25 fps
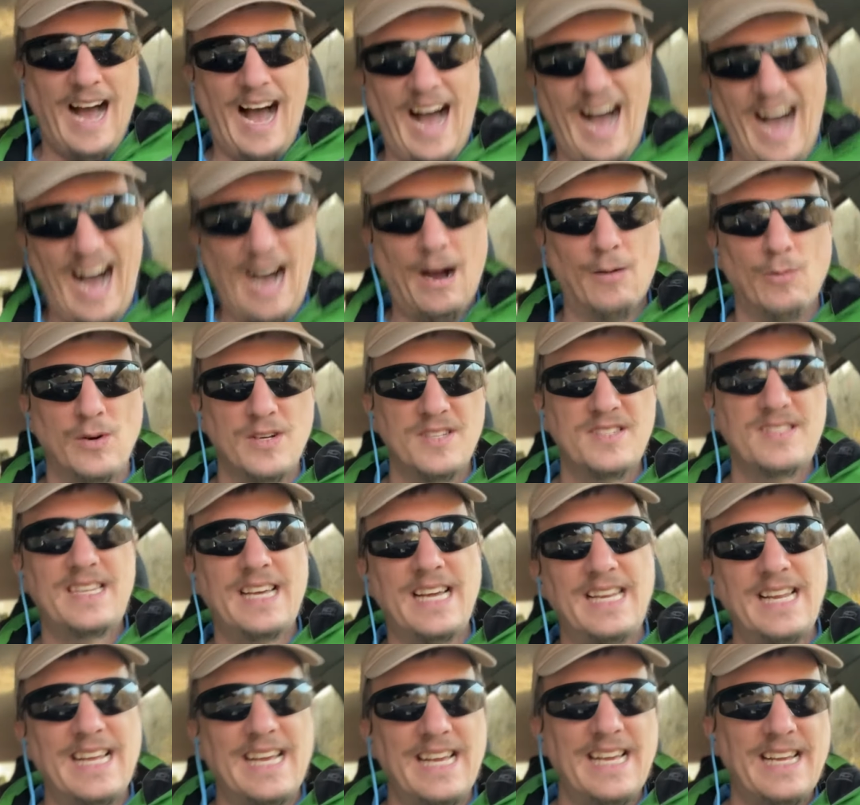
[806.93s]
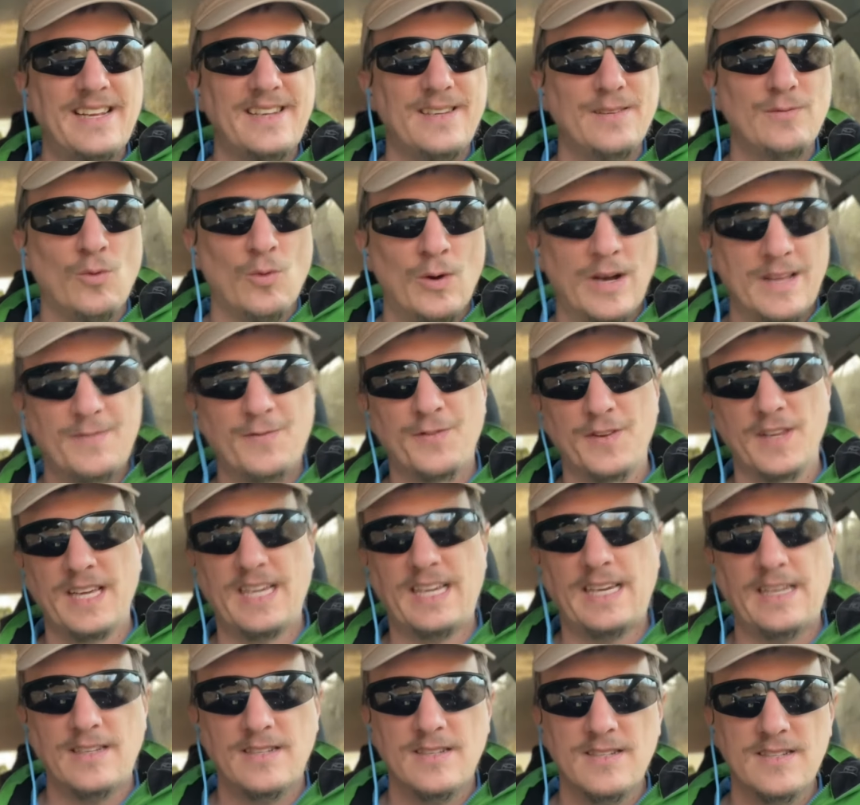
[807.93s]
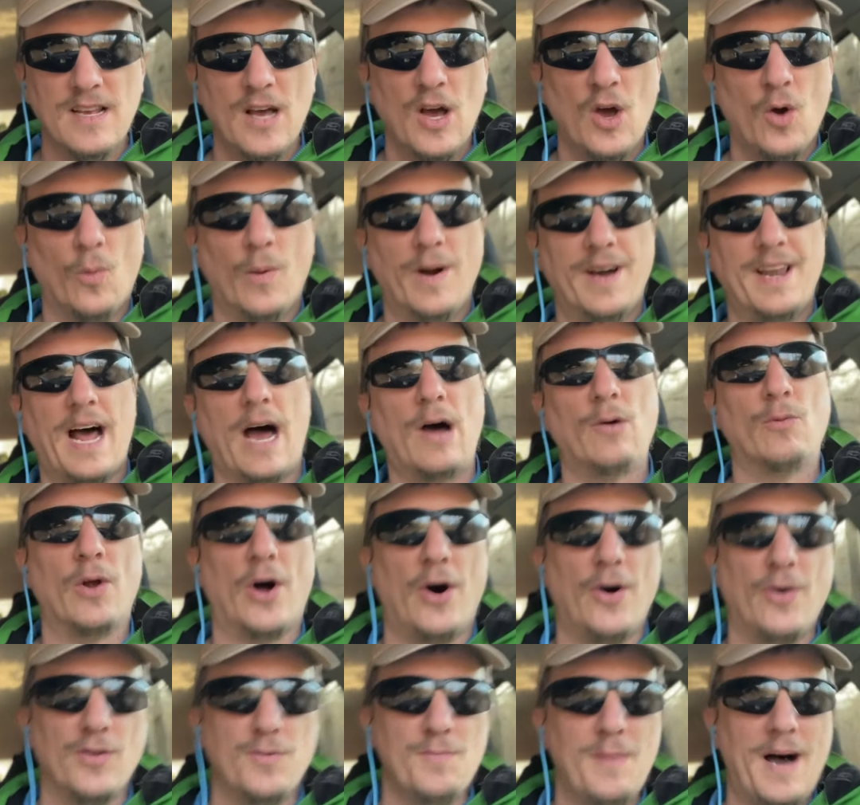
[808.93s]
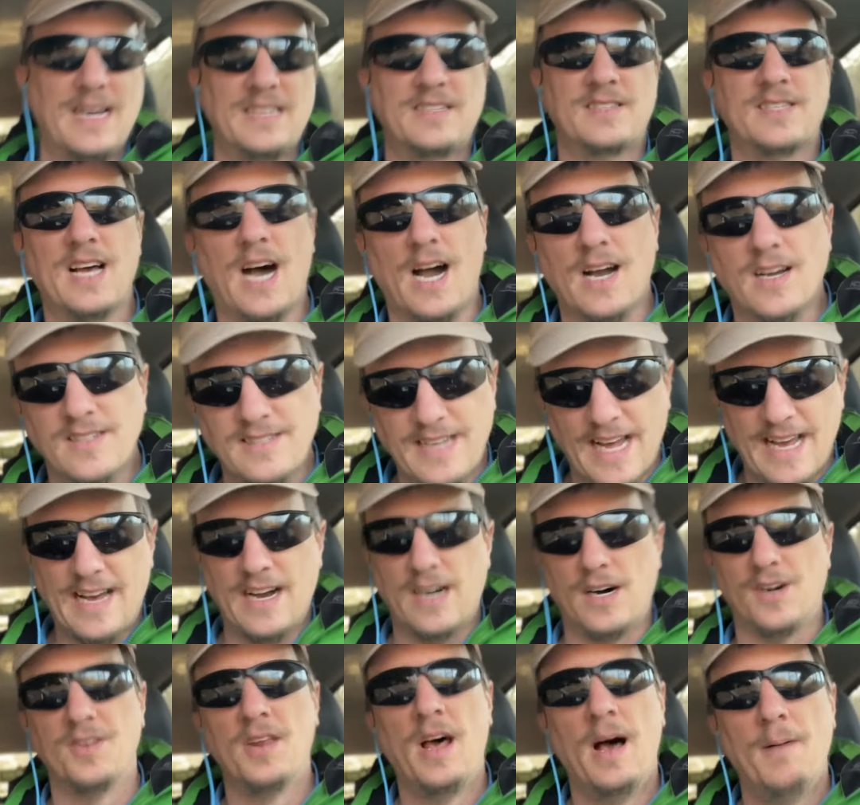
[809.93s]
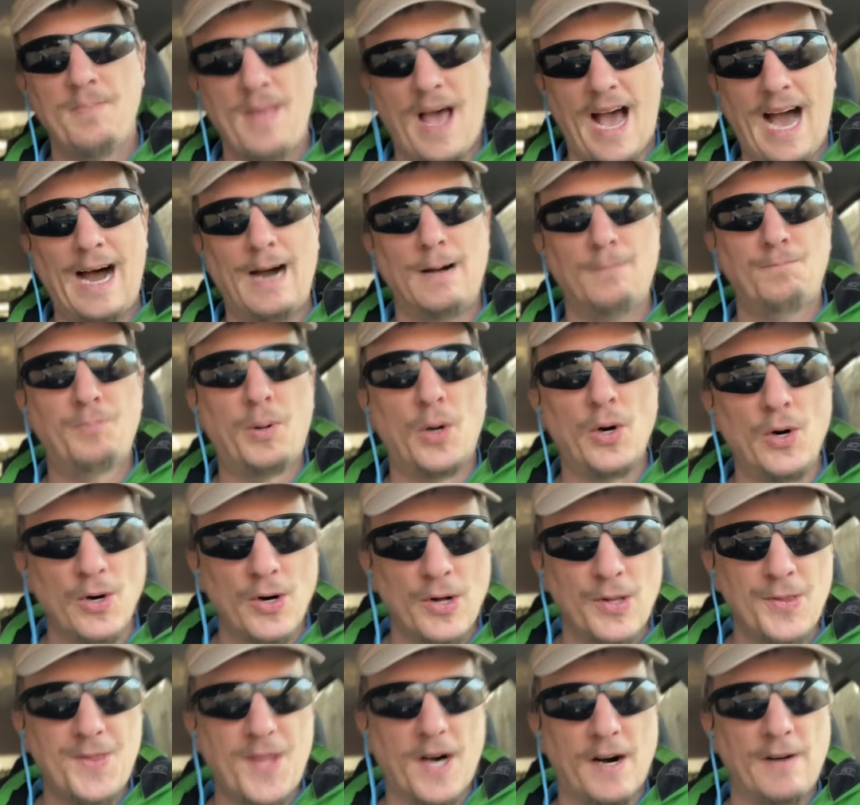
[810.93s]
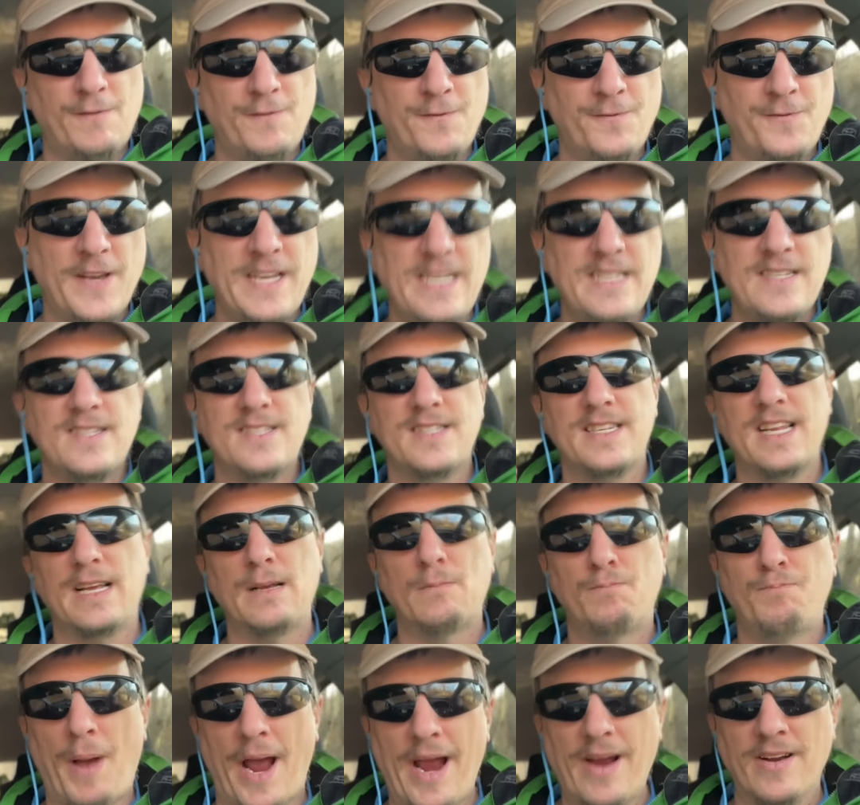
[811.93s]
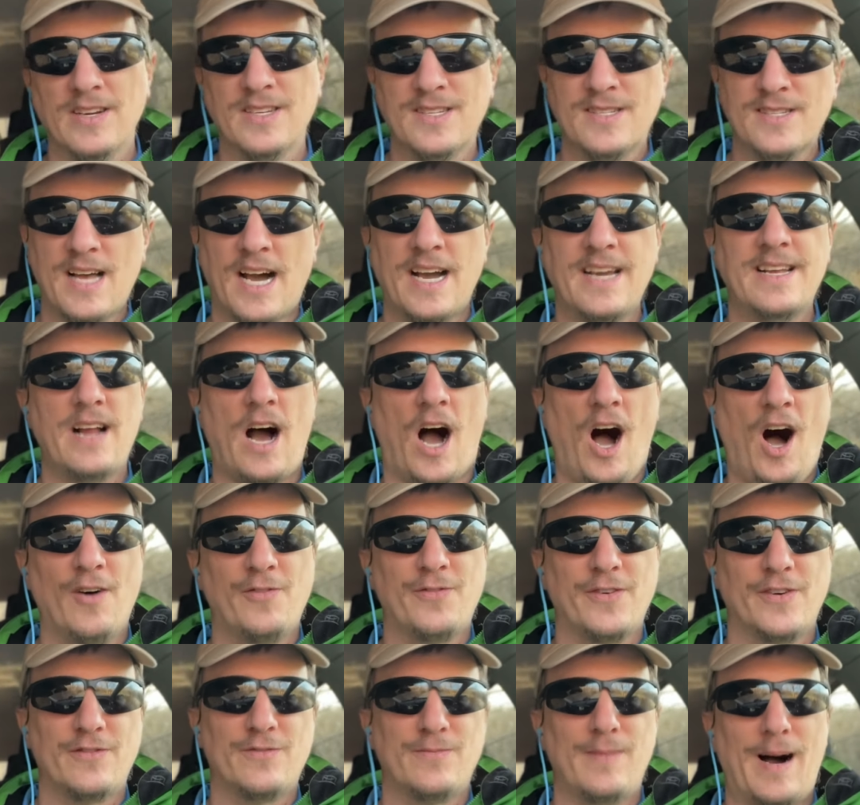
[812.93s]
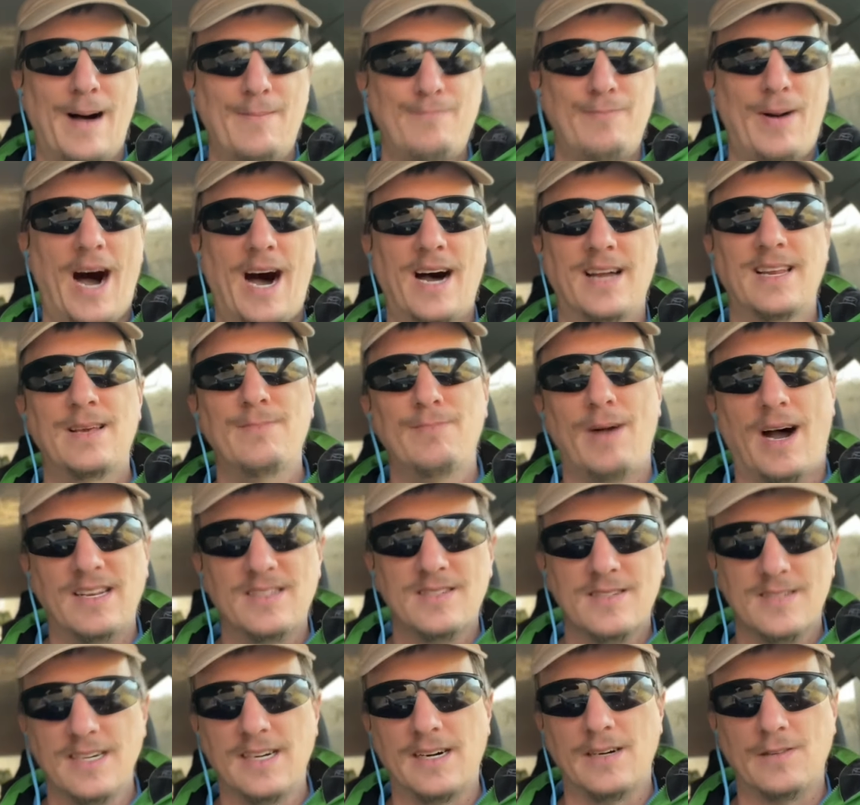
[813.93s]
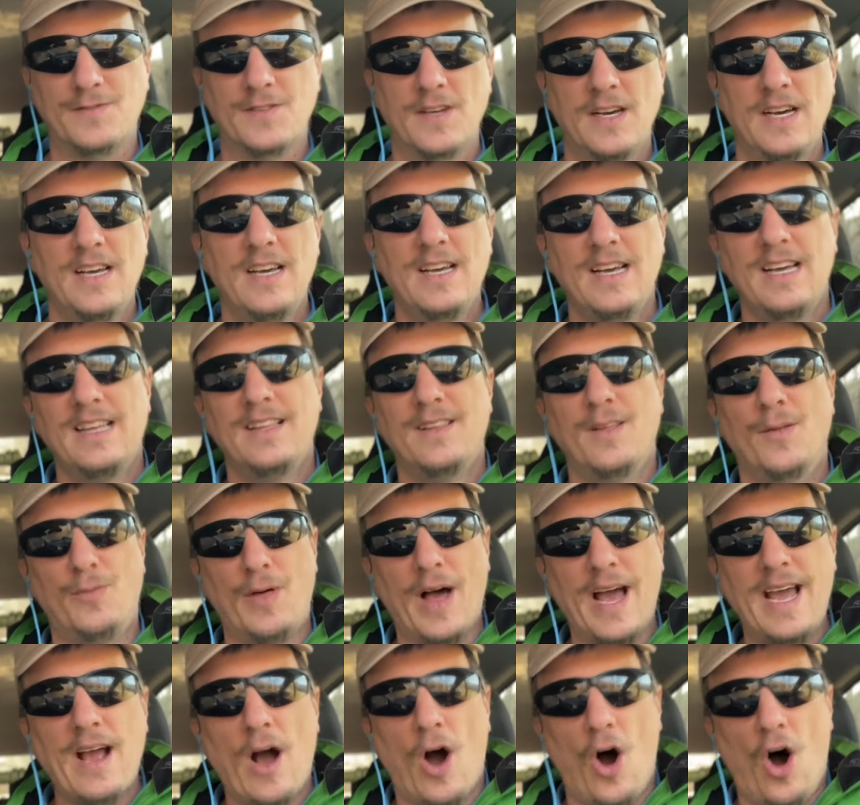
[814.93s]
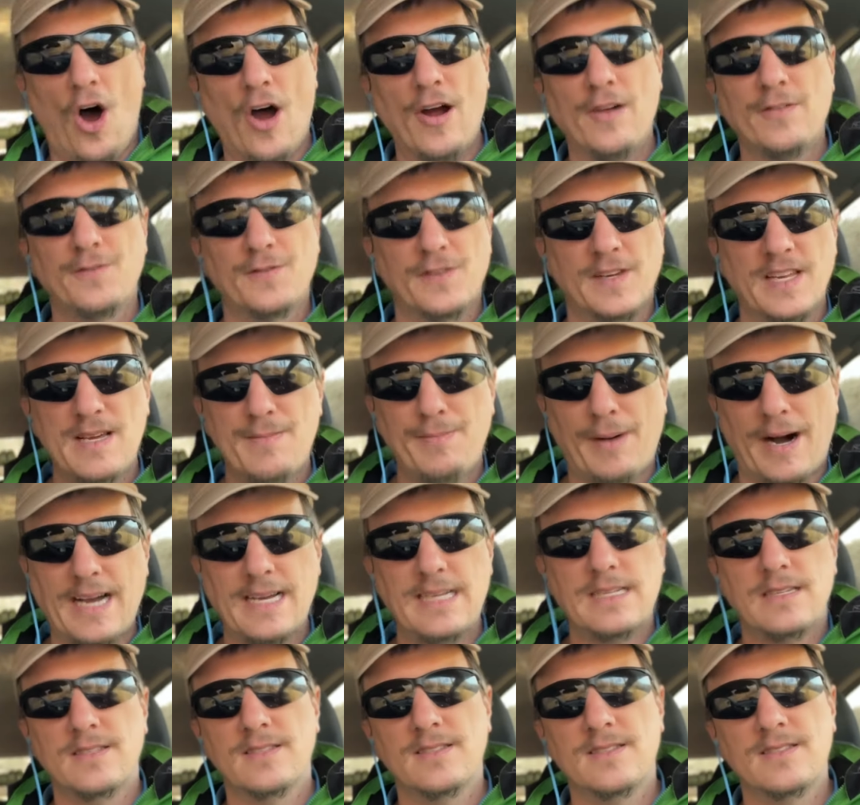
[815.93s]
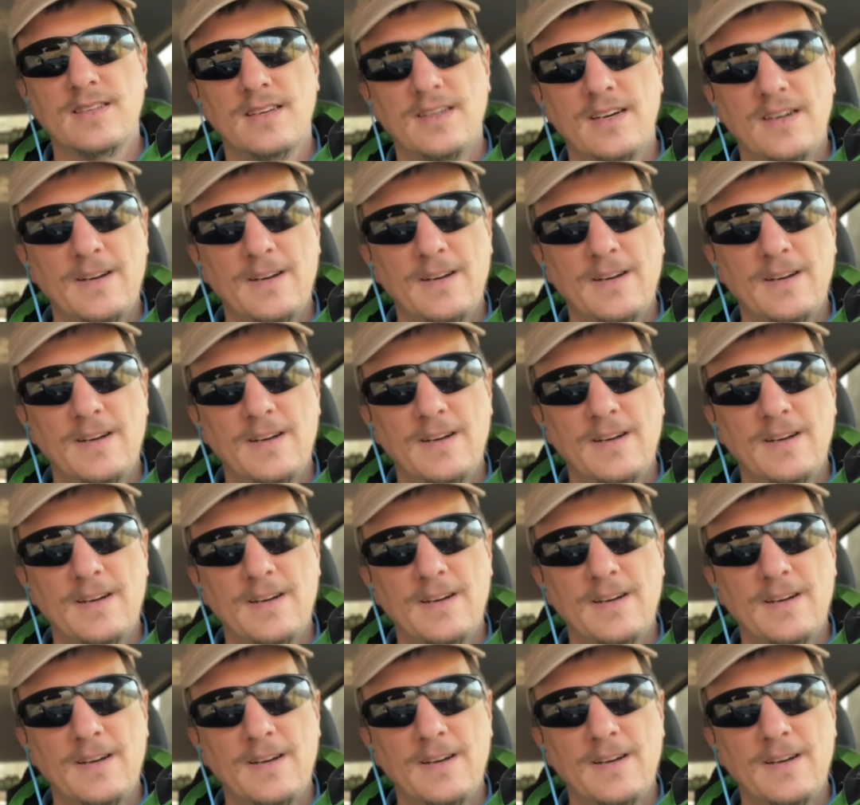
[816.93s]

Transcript: I was getting eaten with fleas. When I rolled my sock down, I pulled the feasting parasite off of my body myself. They are flea bites.